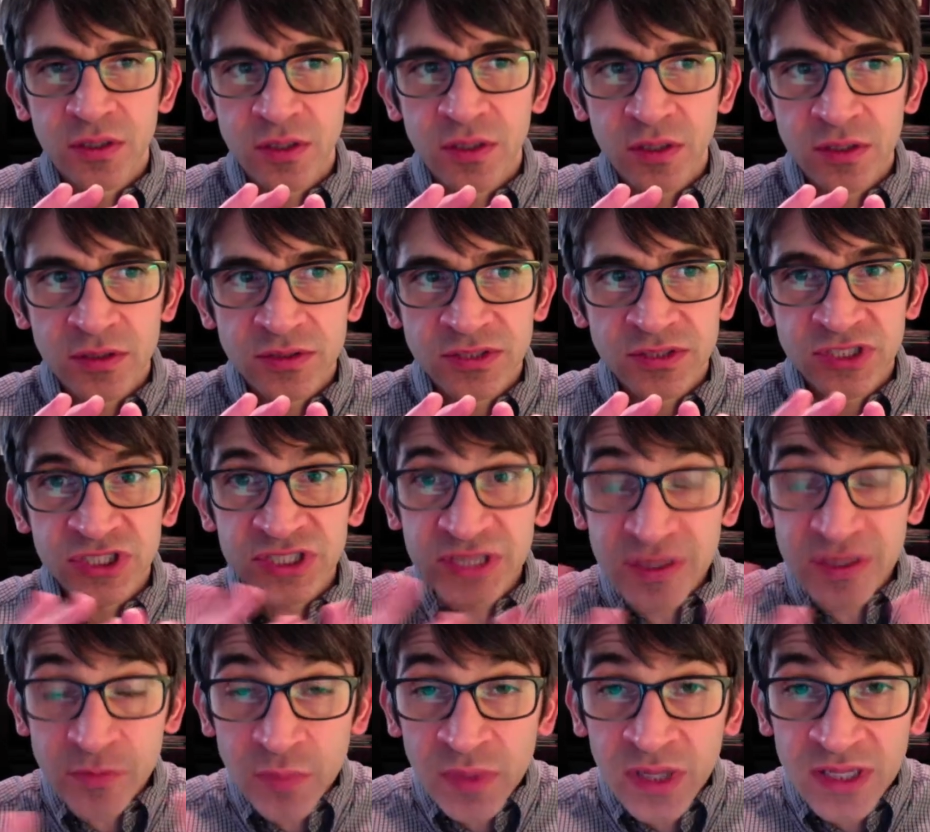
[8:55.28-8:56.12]

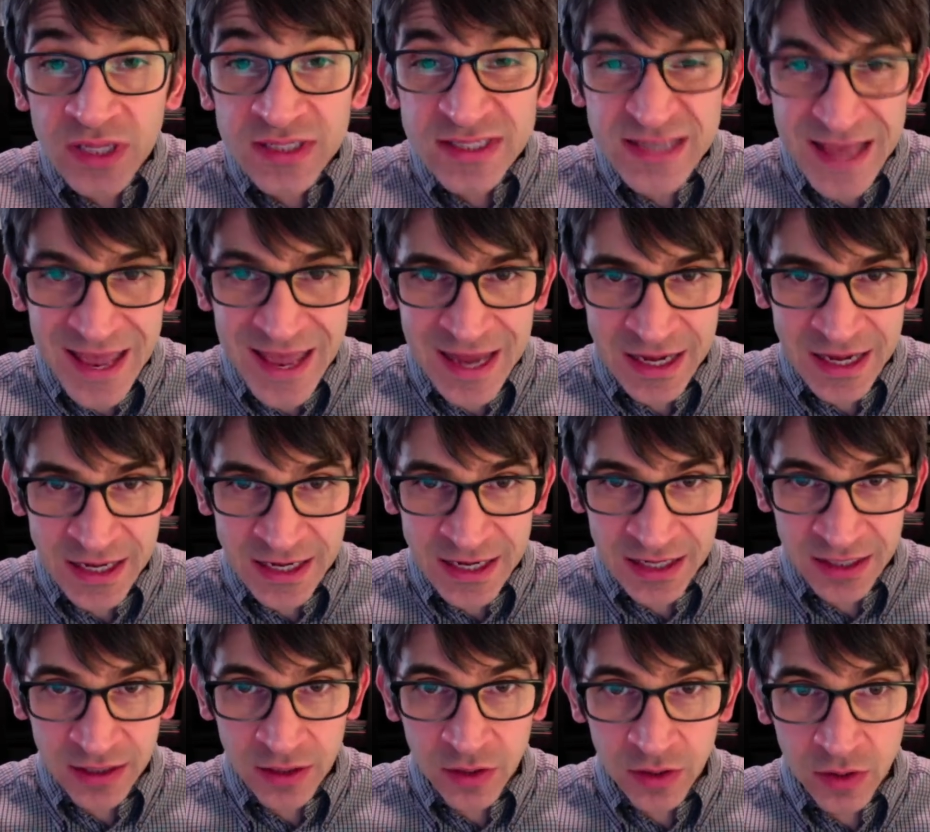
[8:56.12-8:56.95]
seamless
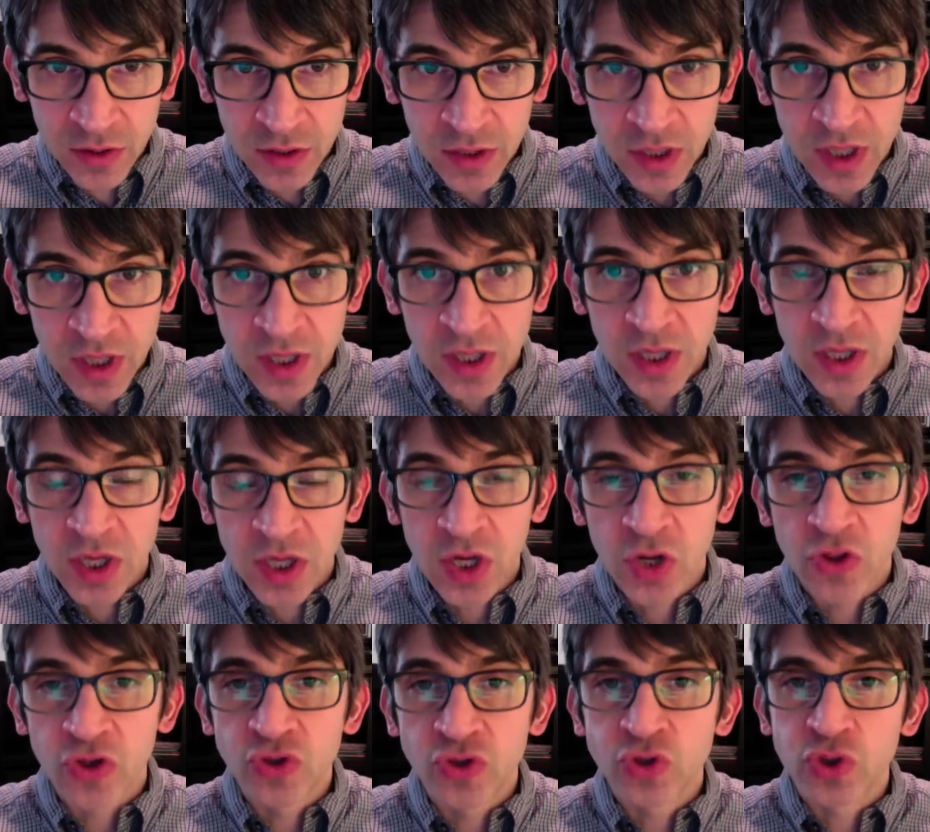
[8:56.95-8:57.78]
editing,
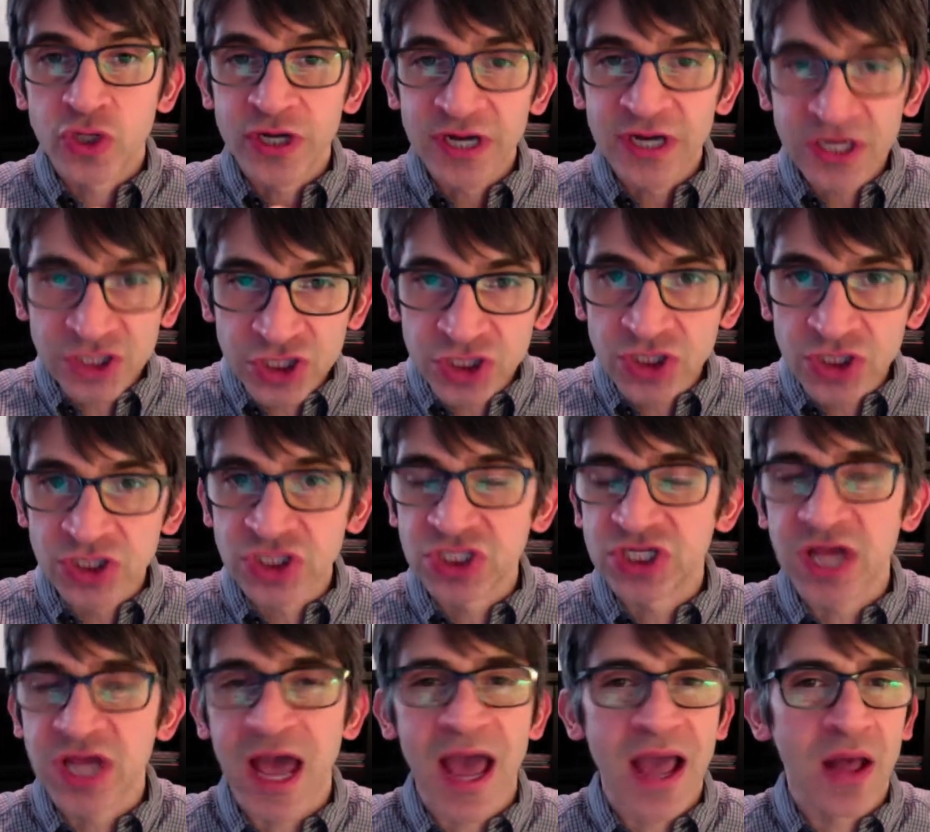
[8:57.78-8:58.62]
the traditional
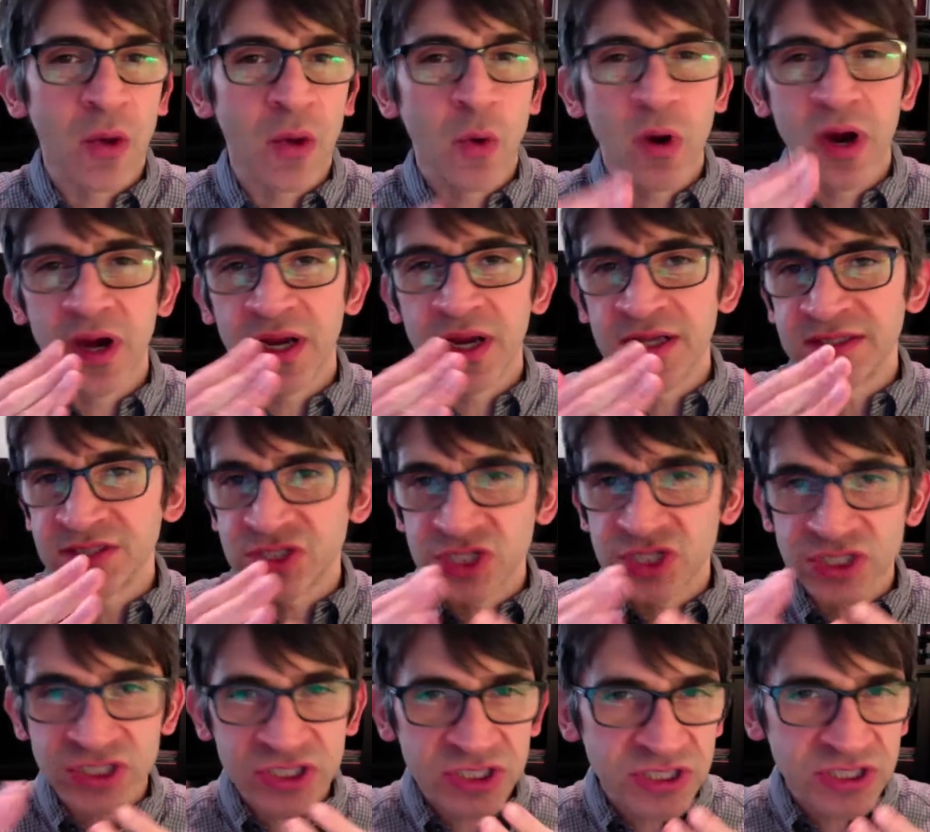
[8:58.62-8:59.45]
style where it's
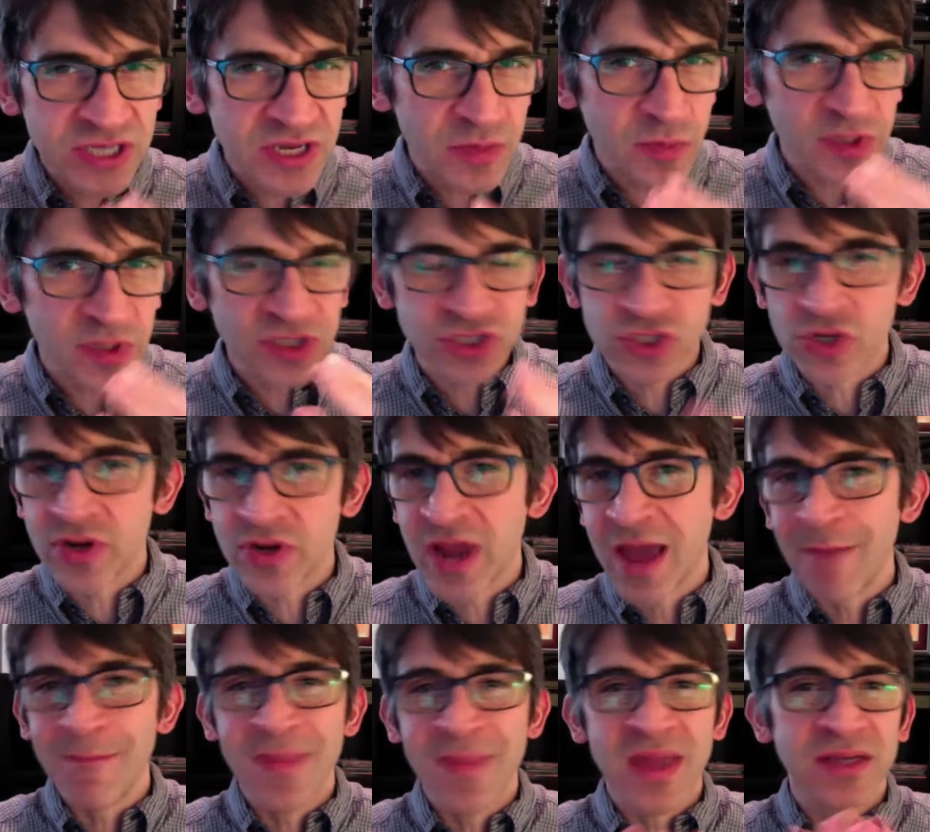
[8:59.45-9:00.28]
just seamless. You're
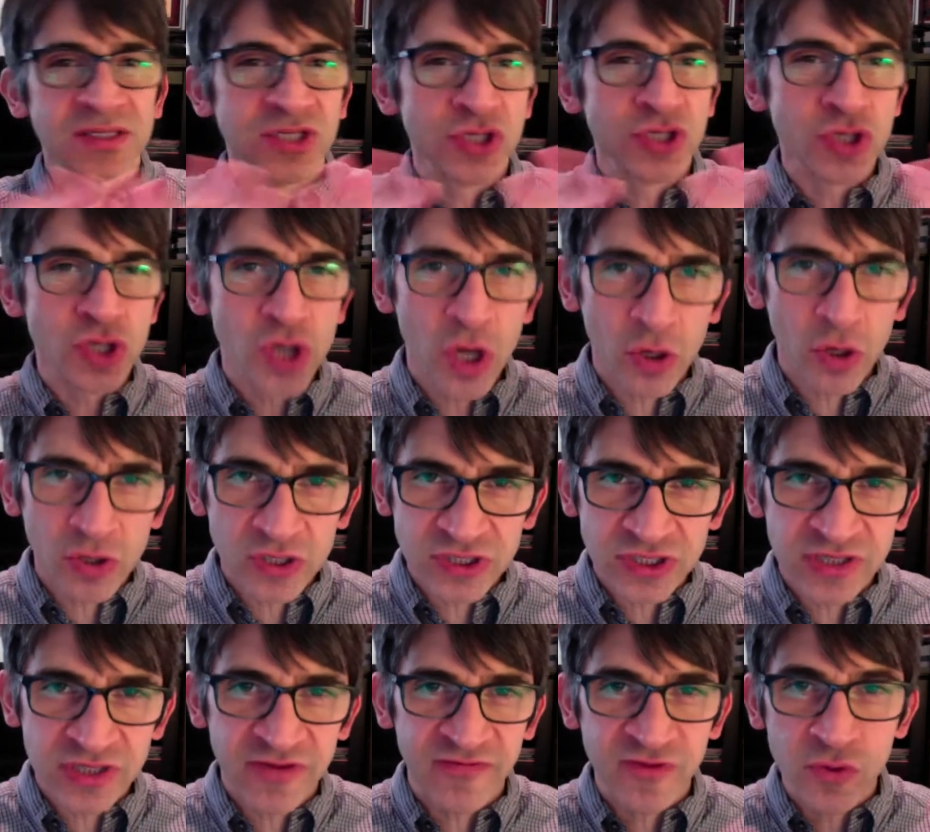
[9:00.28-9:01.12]
not meant to
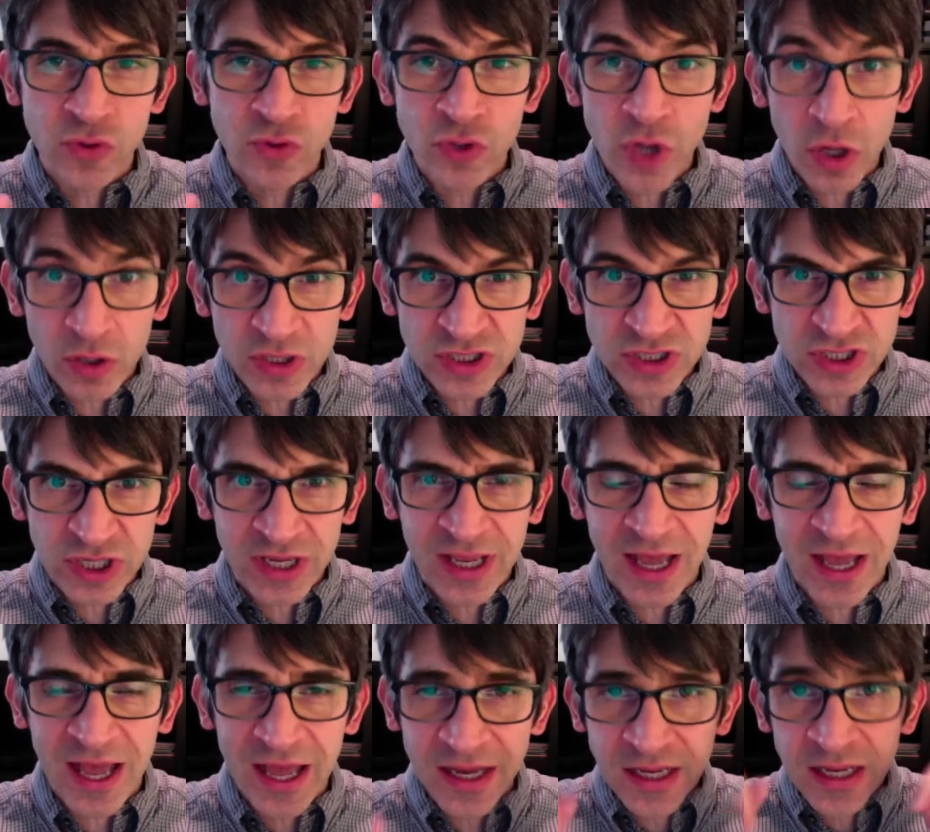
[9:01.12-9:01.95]
notice it. If you notice a
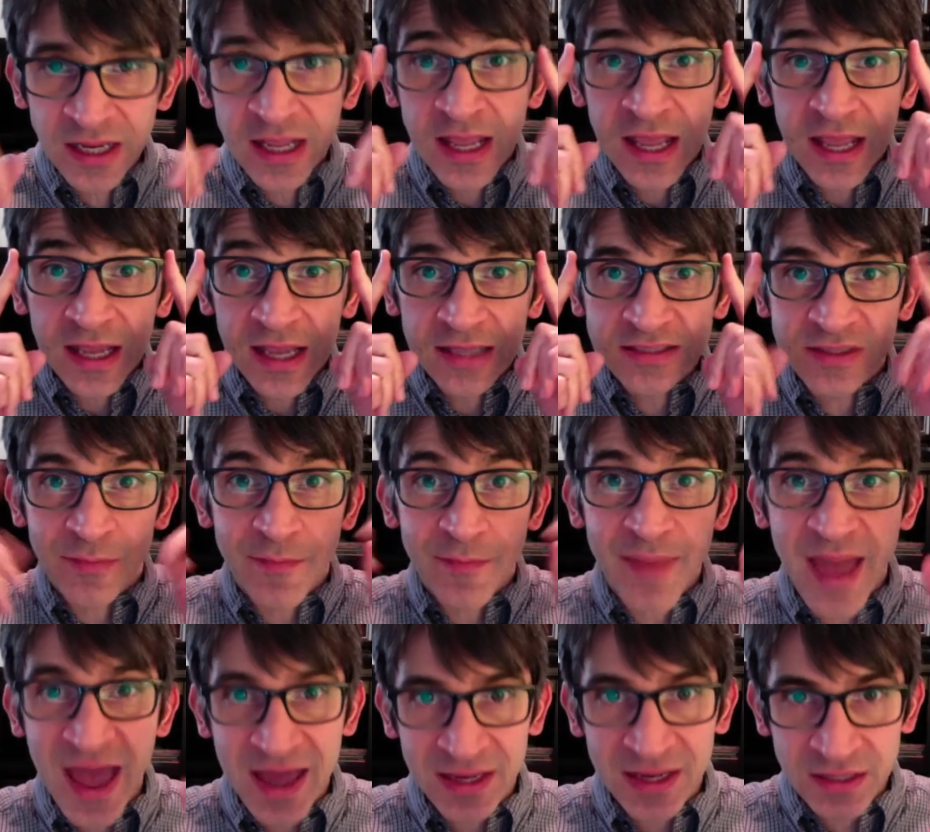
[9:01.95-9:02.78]
cut, it's a
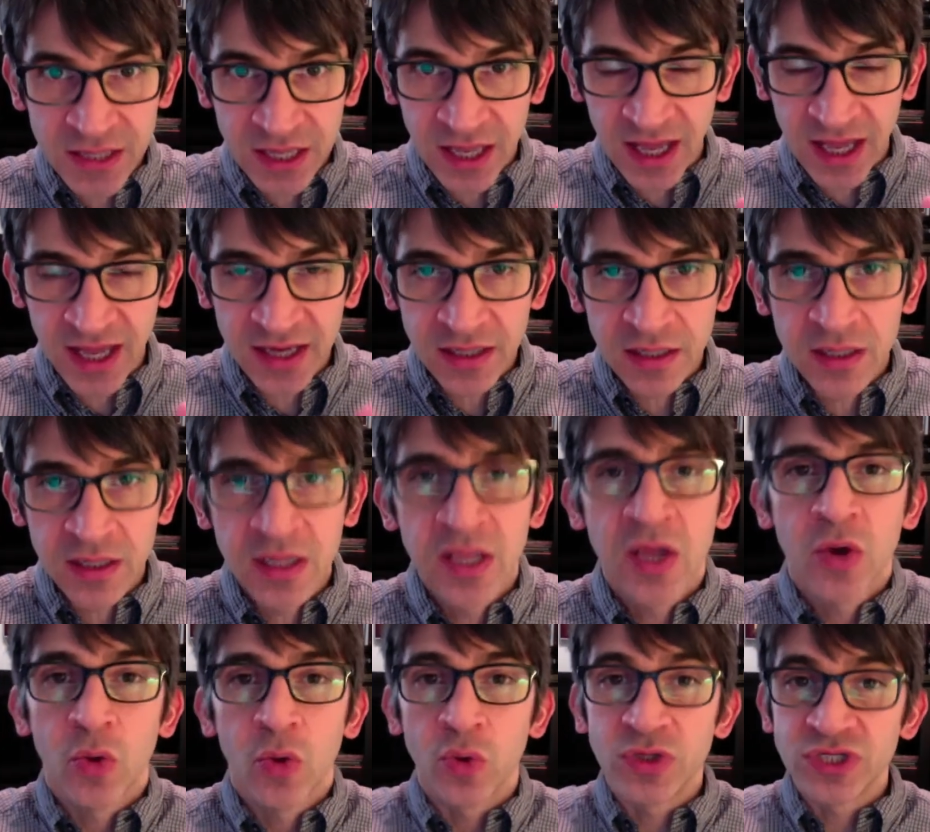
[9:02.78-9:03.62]
bad cut,
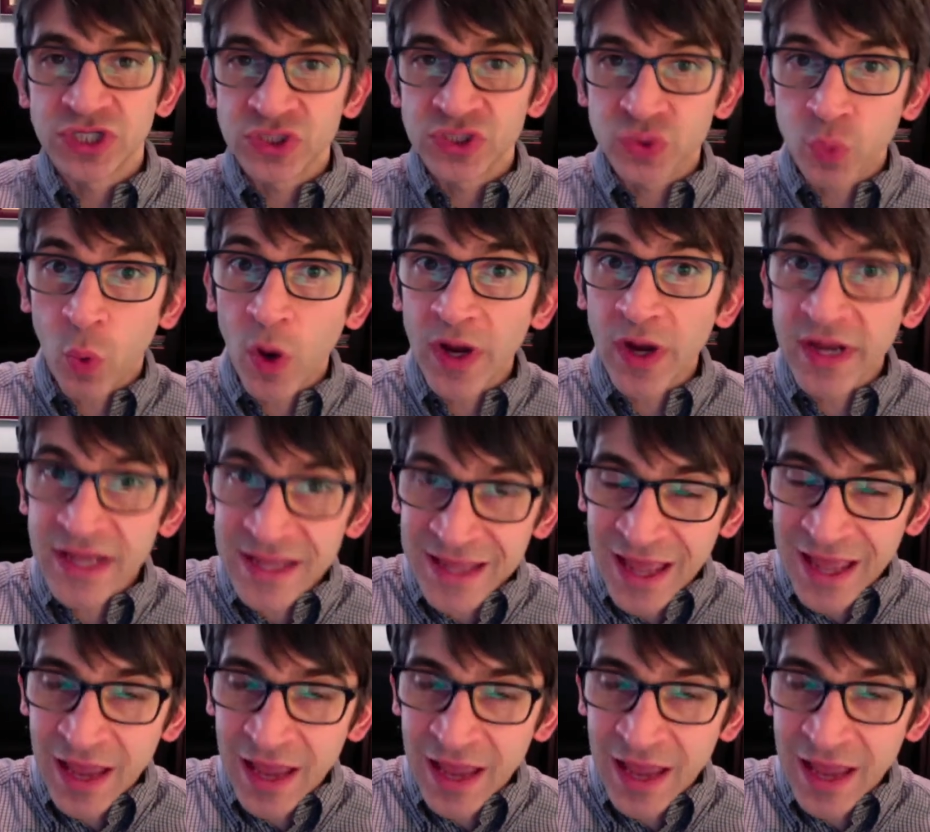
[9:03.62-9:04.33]
which is what he came